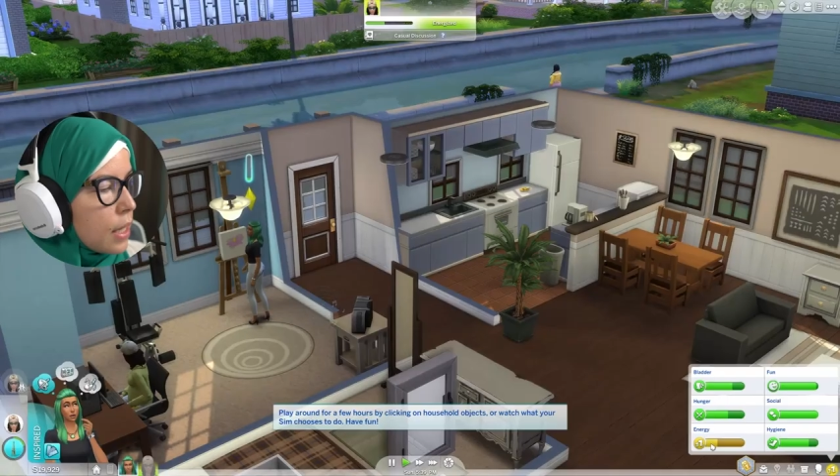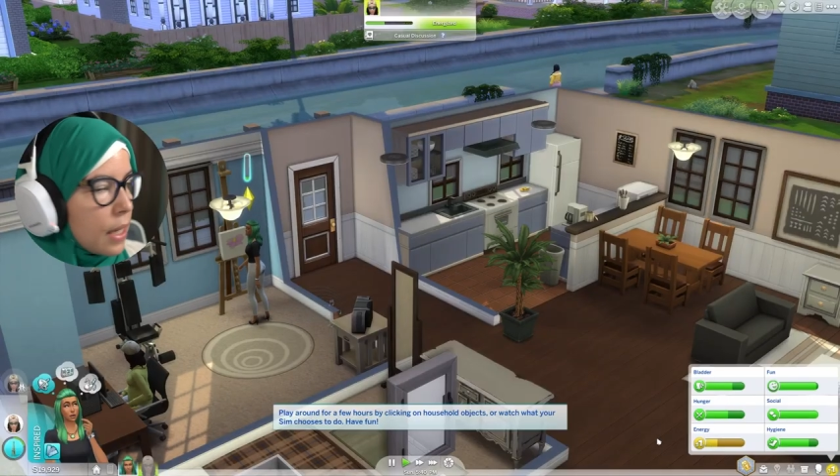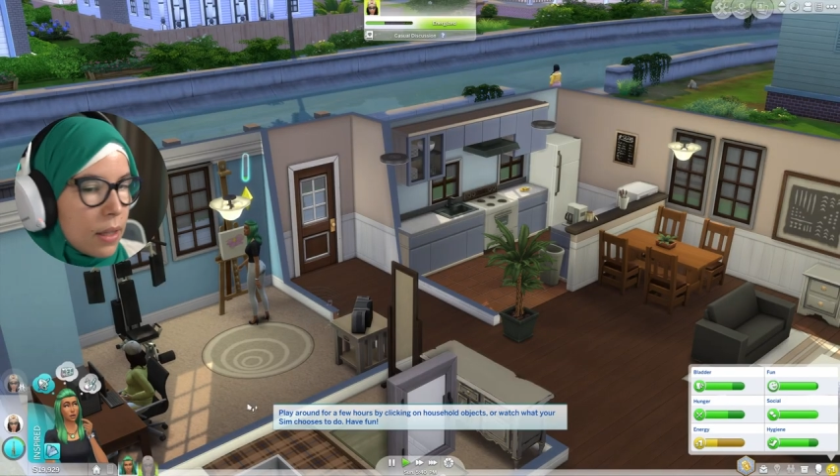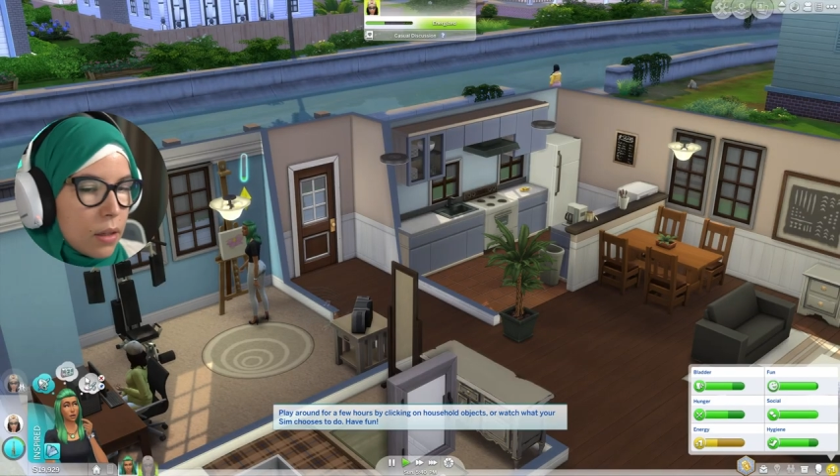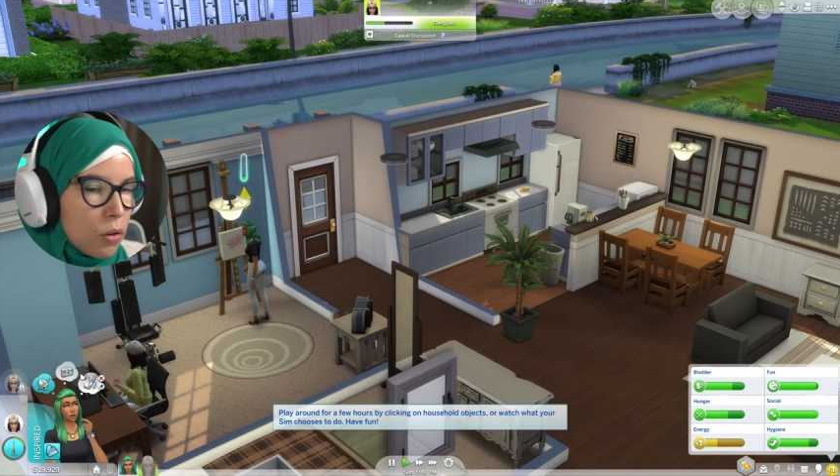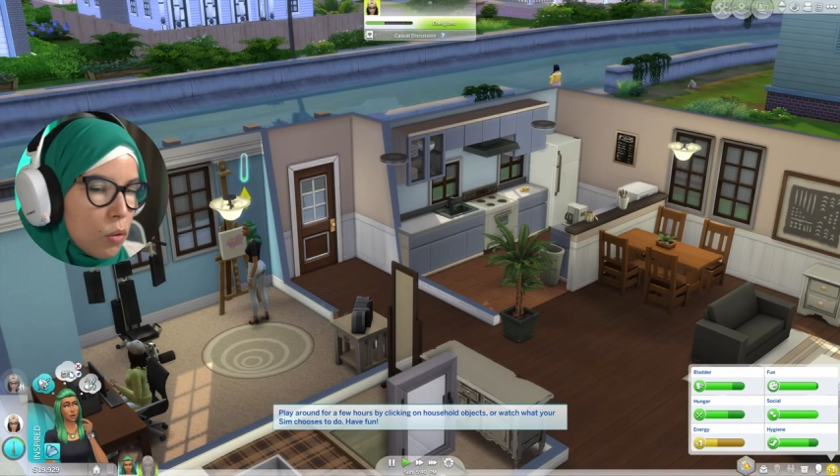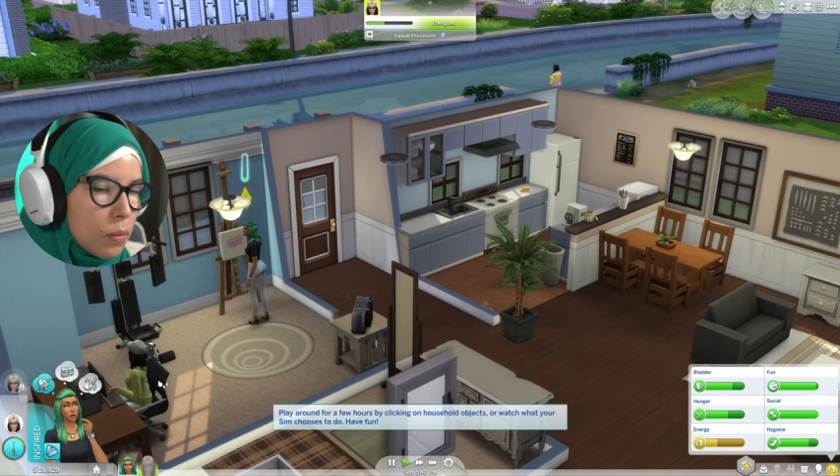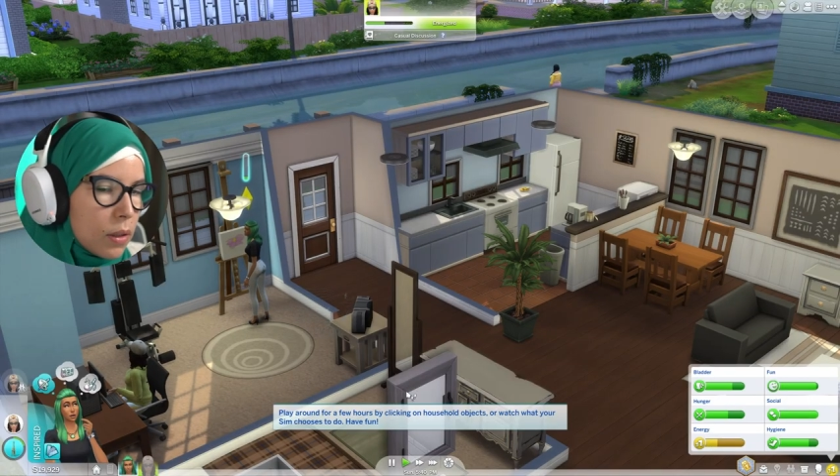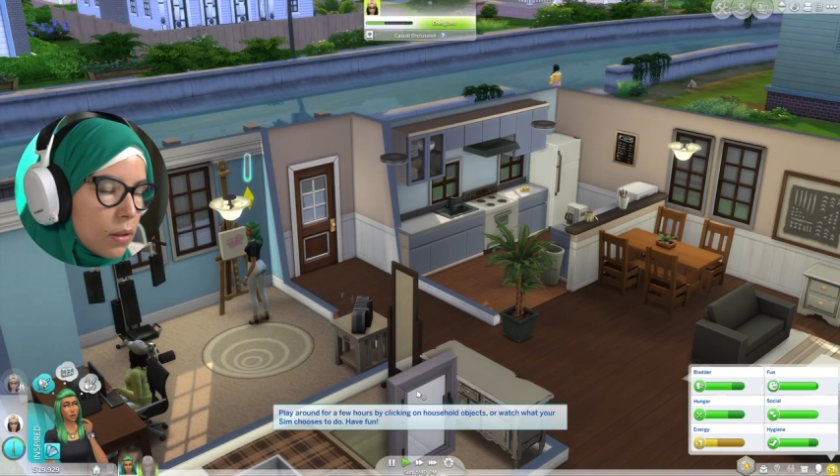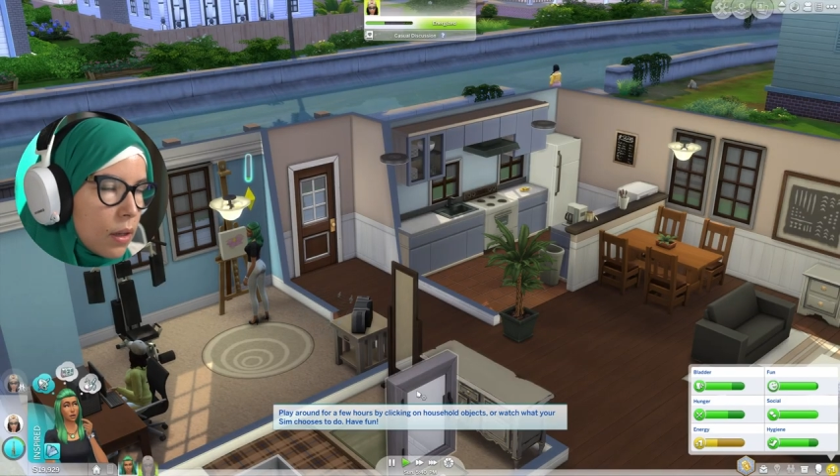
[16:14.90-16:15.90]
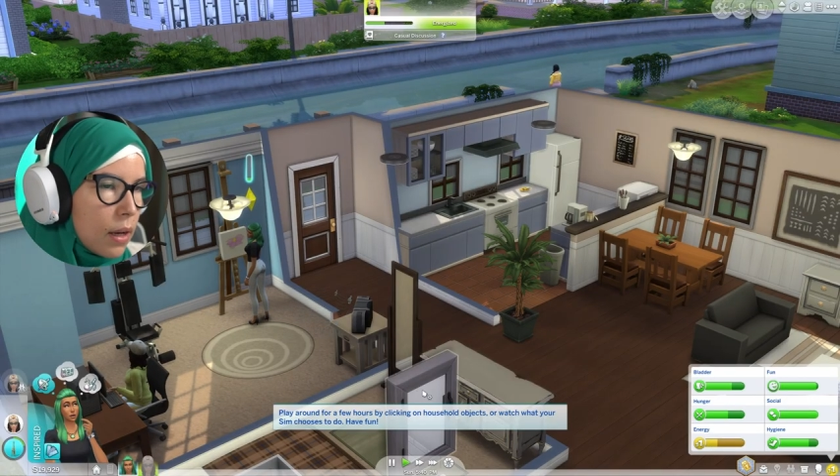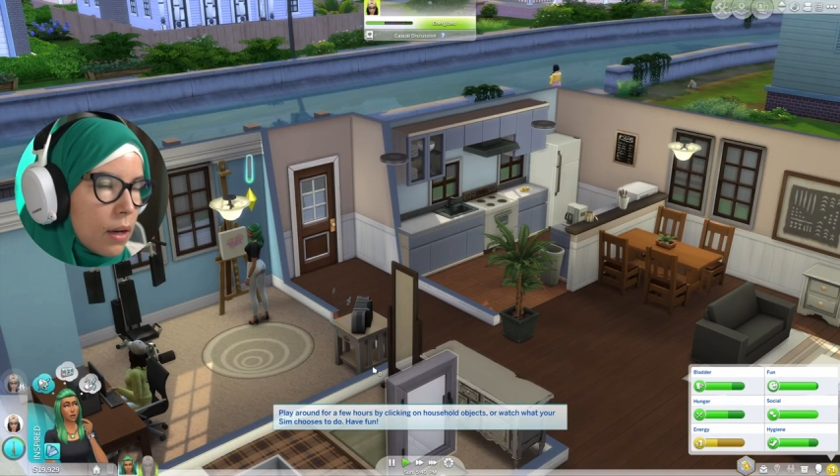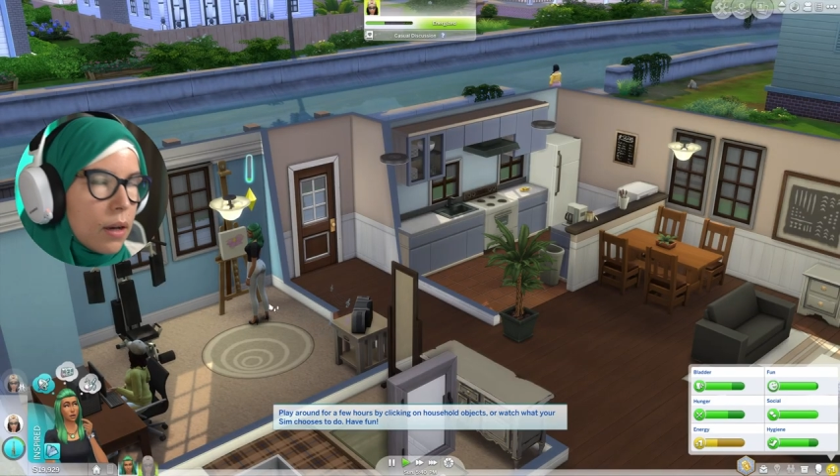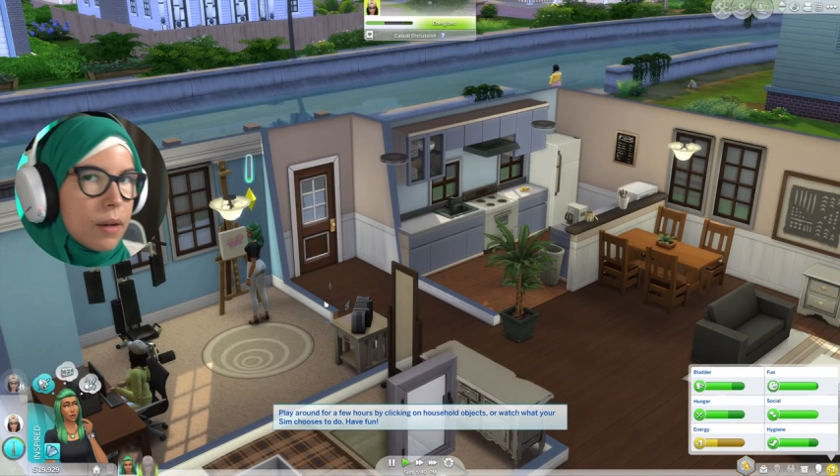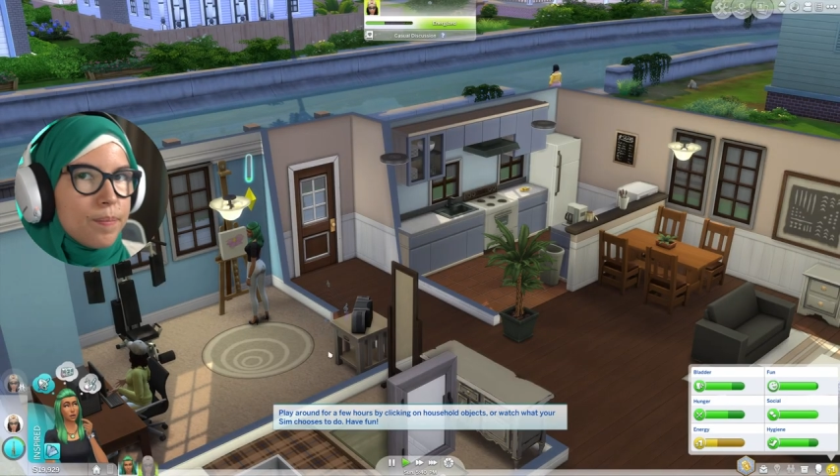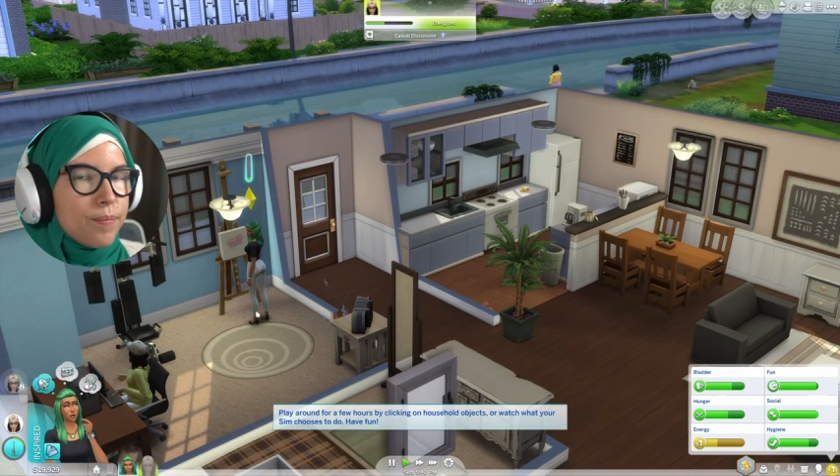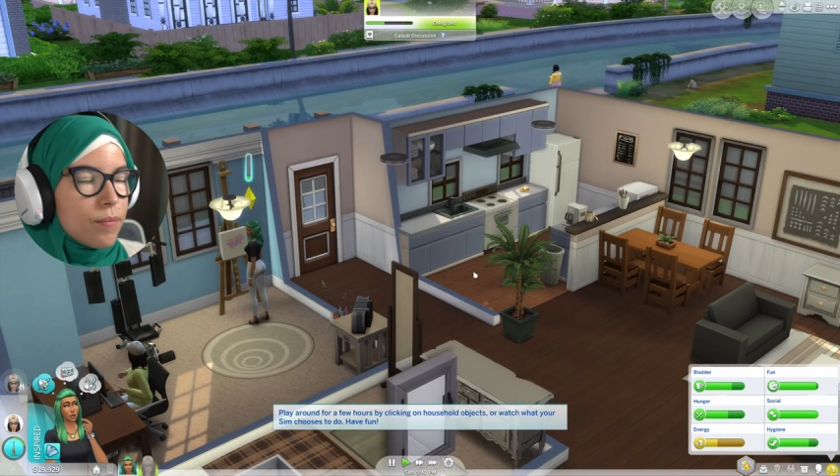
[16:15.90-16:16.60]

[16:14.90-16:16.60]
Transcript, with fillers: in the normal uh,